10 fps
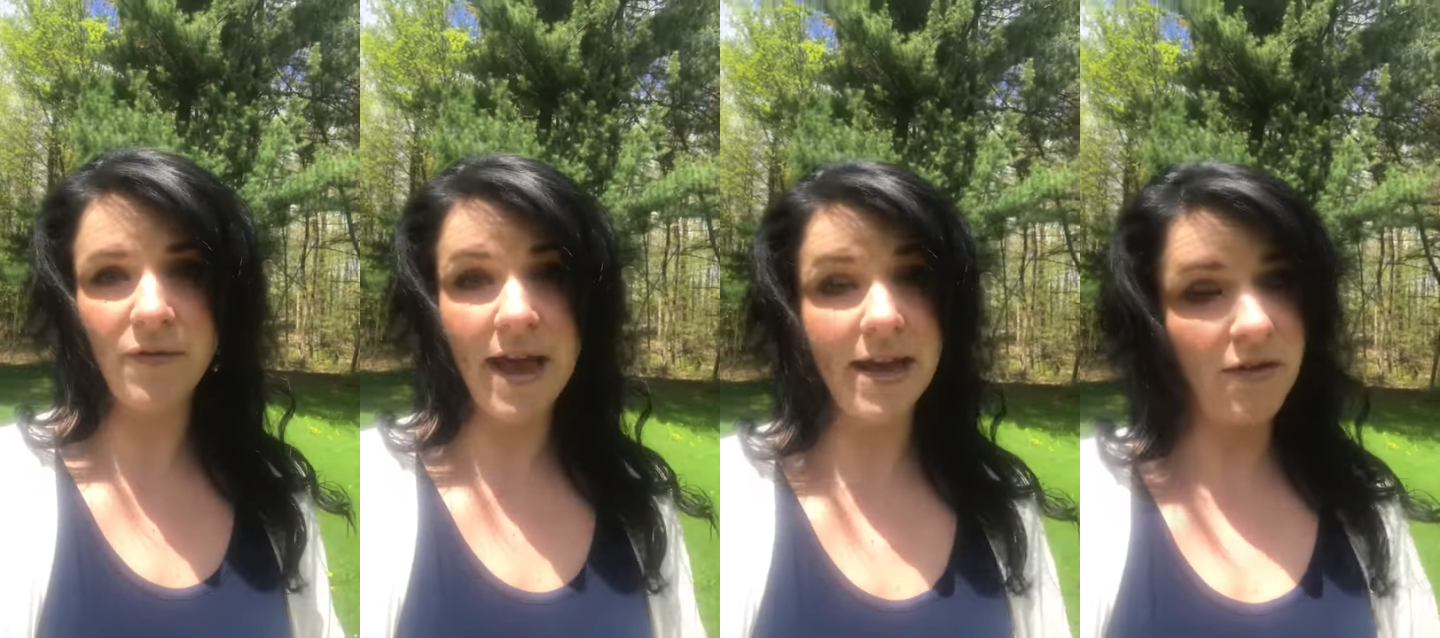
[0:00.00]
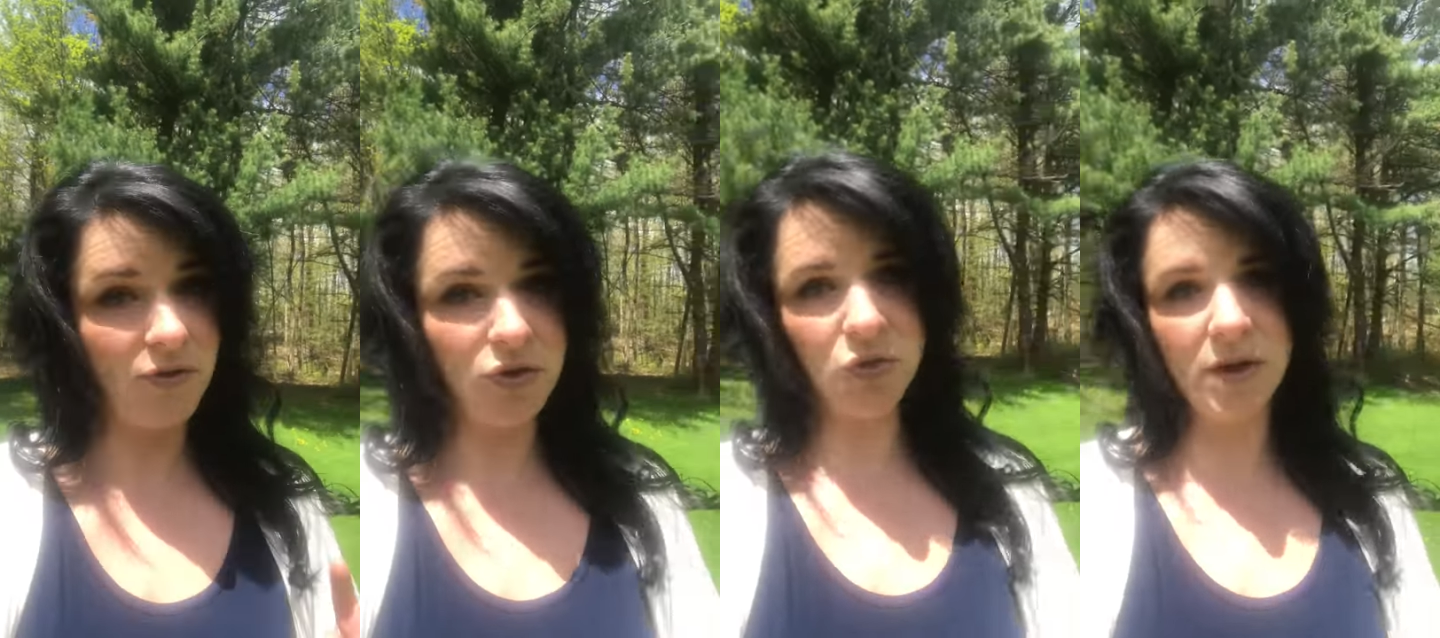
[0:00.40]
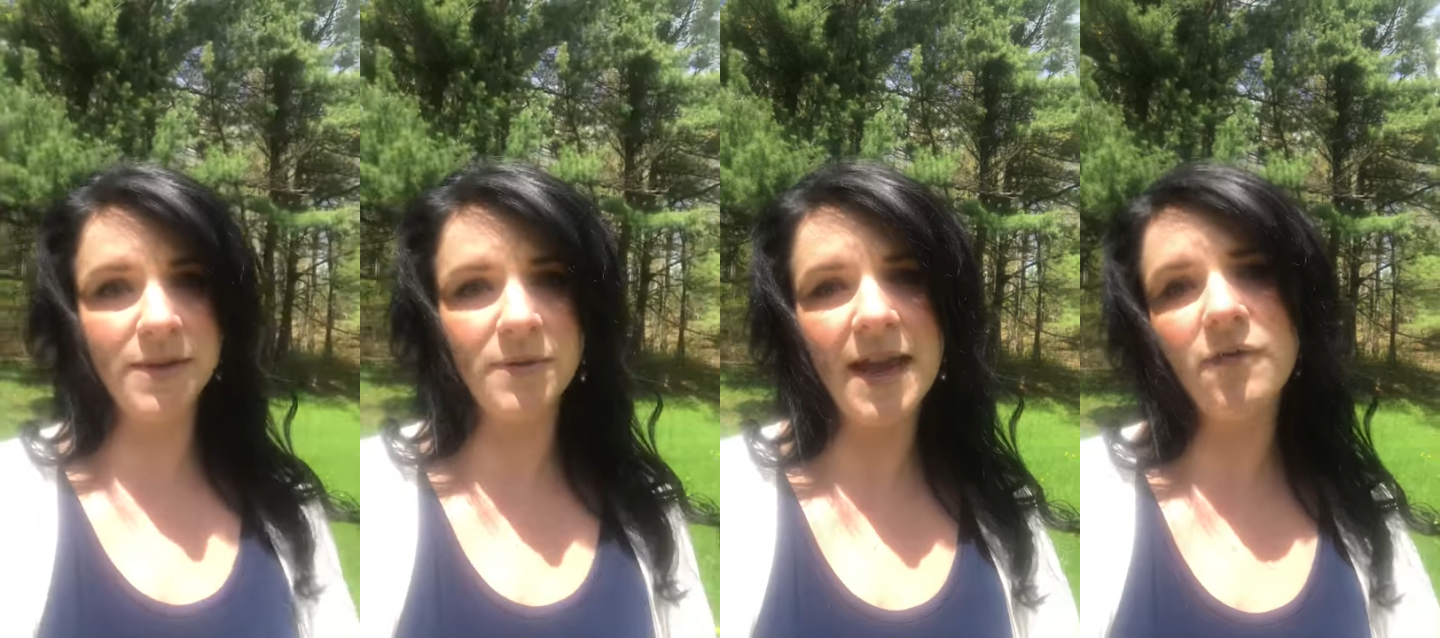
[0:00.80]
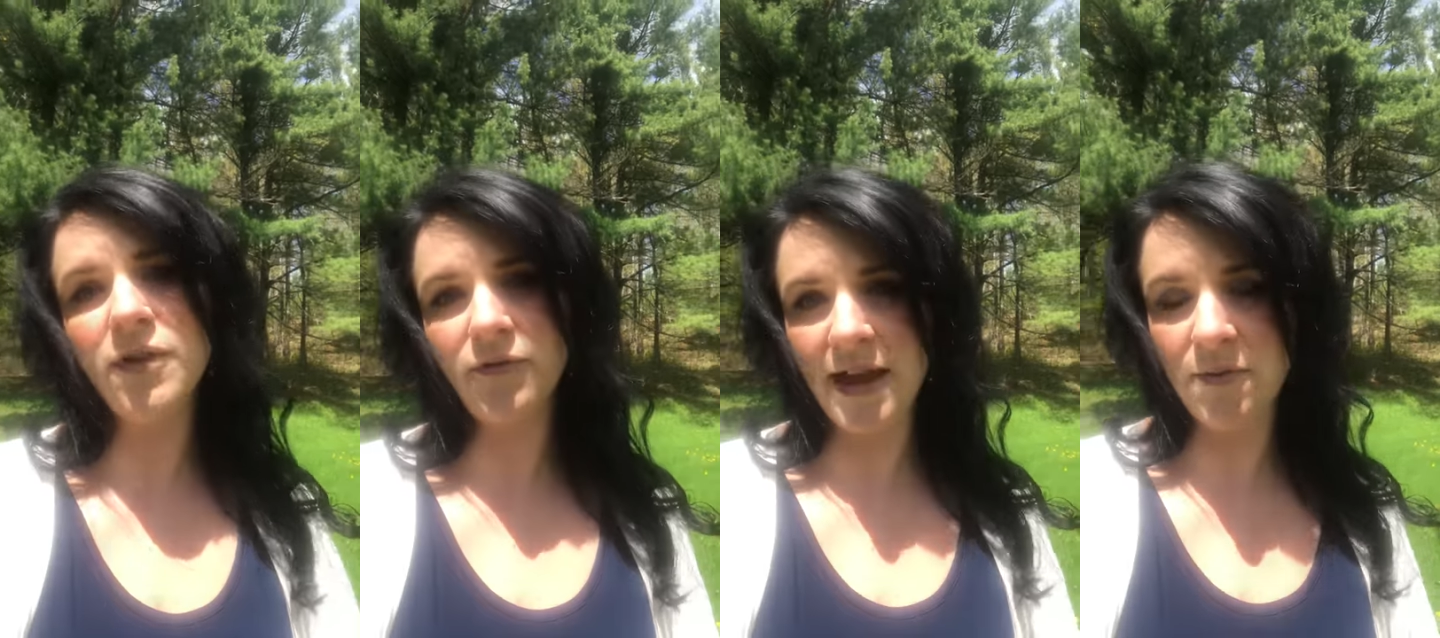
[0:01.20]
flag of your choice with
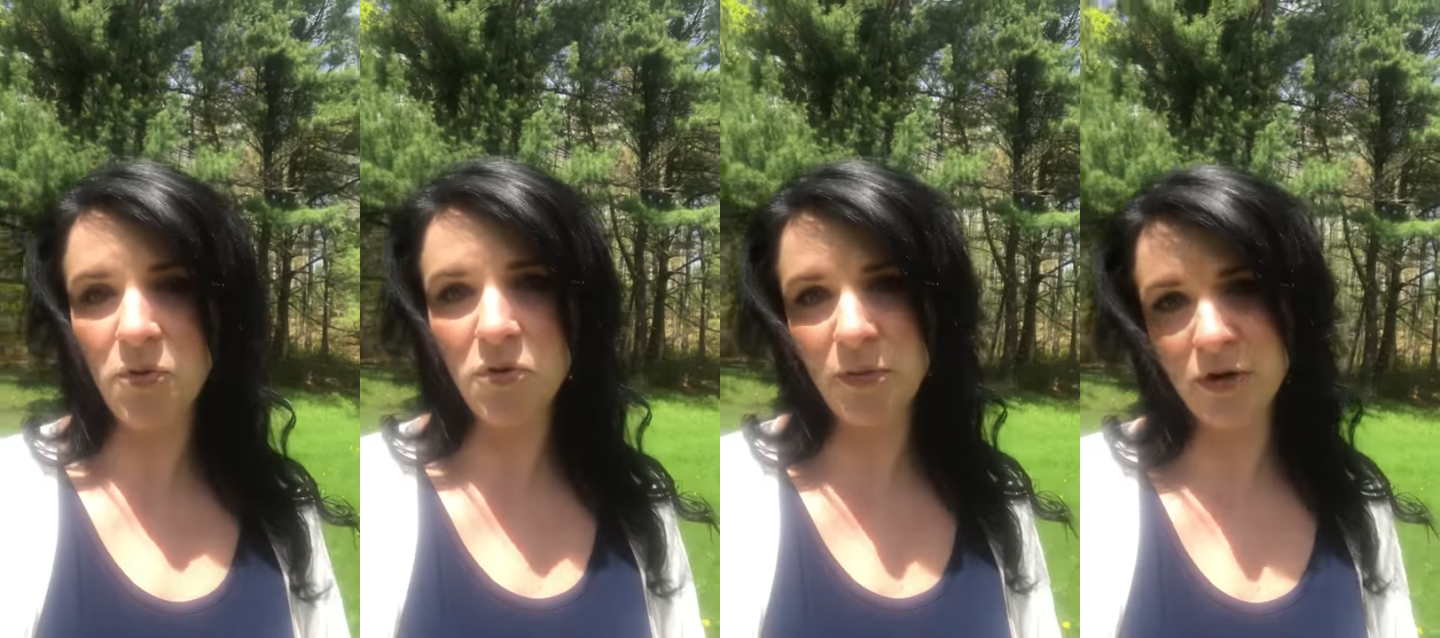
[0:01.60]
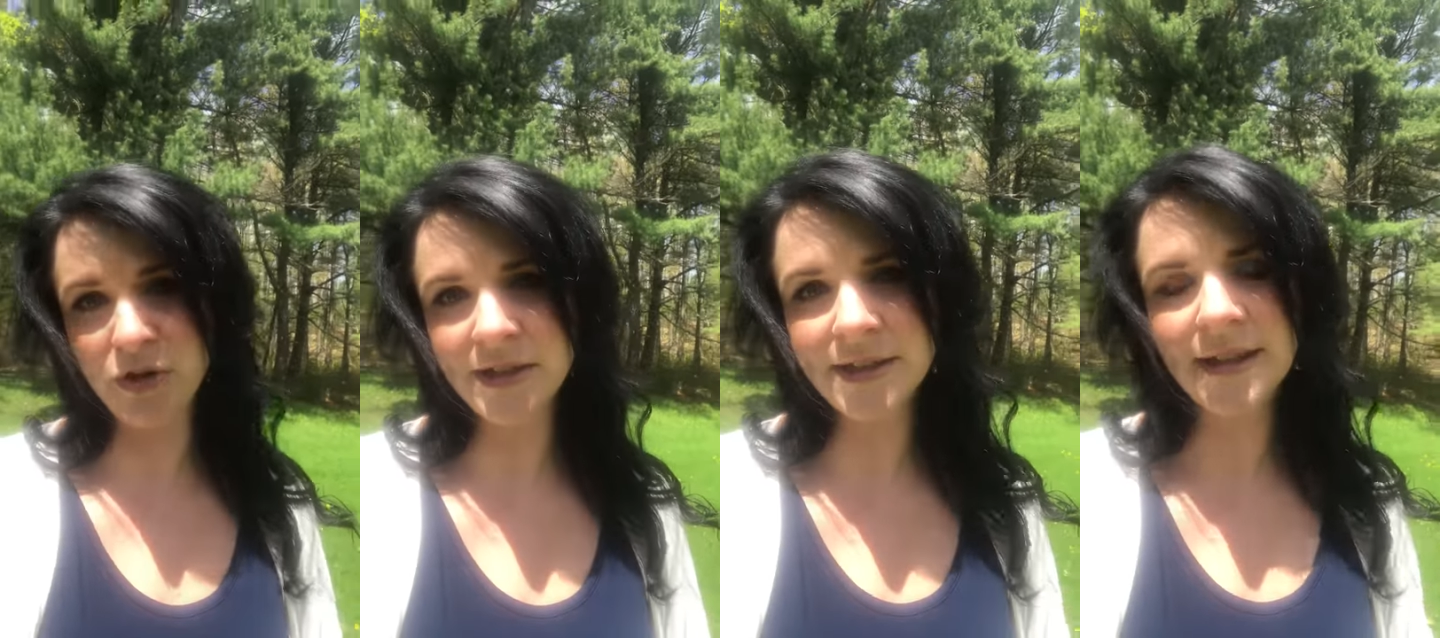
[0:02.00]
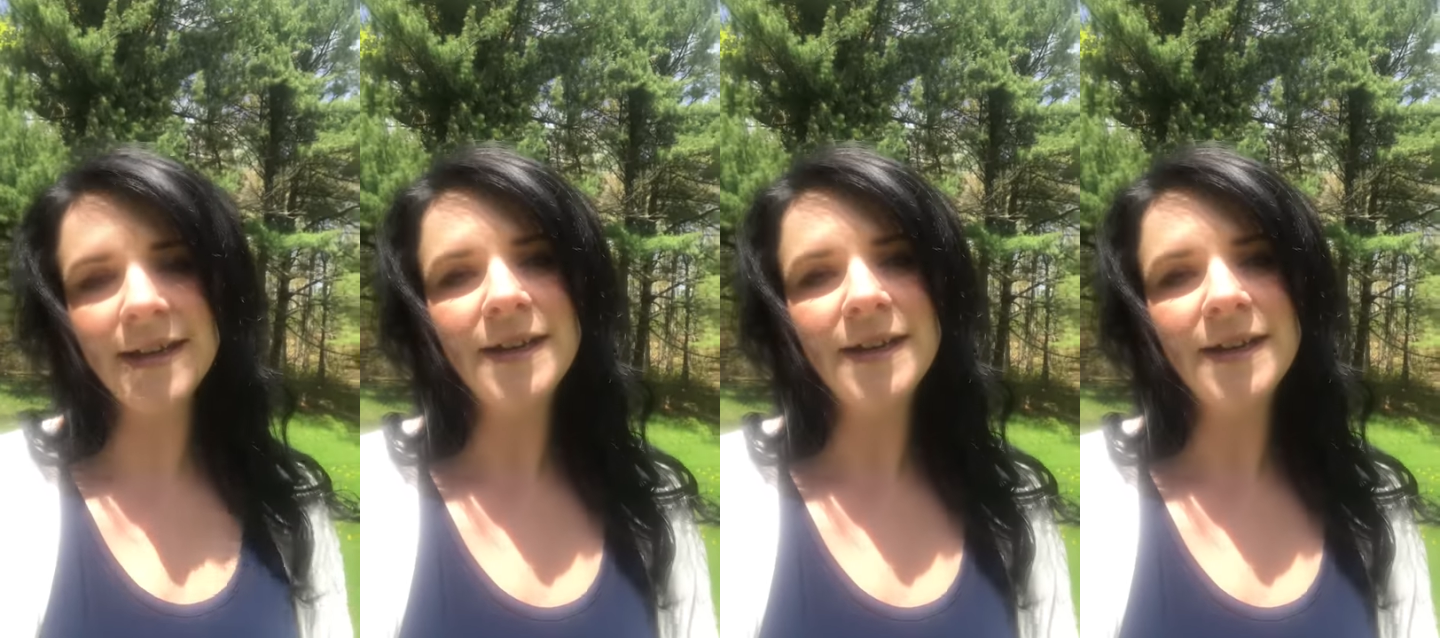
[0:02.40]
every flagpole purchase.